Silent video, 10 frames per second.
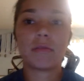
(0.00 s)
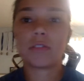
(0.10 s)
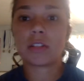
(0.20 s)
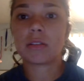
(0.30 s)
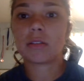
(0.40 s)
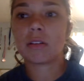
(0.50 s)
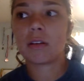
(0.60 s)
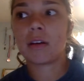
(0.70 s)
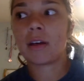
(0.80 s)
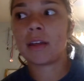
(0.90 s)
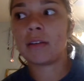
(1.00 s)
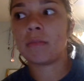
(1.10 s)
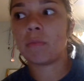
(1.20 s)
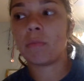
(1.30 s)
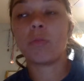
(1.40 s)
just a
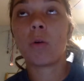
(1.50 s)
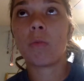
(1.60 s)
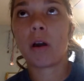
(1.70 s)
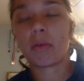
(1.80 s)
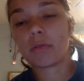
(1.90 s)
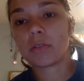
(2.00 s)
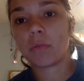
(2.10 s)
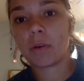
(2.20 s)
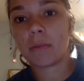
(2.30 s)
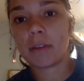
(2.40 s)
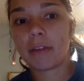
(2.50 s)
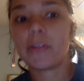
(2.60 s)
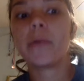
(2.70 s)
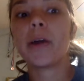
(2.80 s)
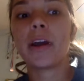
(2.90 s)
role model to women
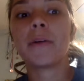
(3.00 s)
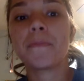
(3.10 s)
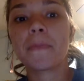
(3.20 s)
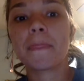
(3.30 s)
everywhere.